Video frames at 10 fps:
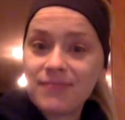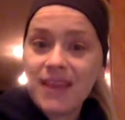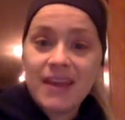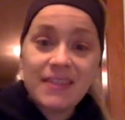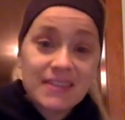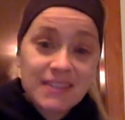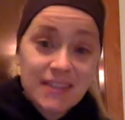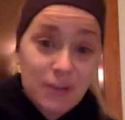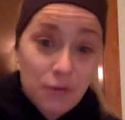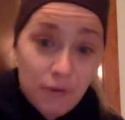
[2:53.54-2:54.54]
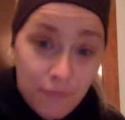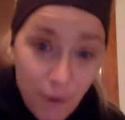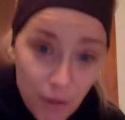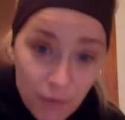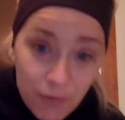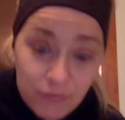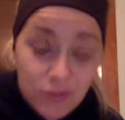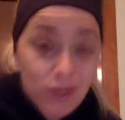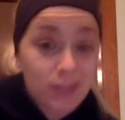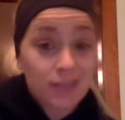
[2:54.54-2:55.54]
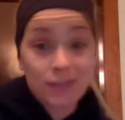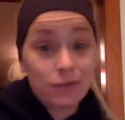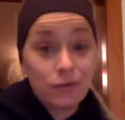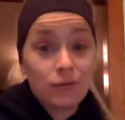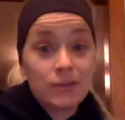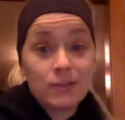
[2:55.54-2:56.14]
and they see that you're a follower of Jesus who is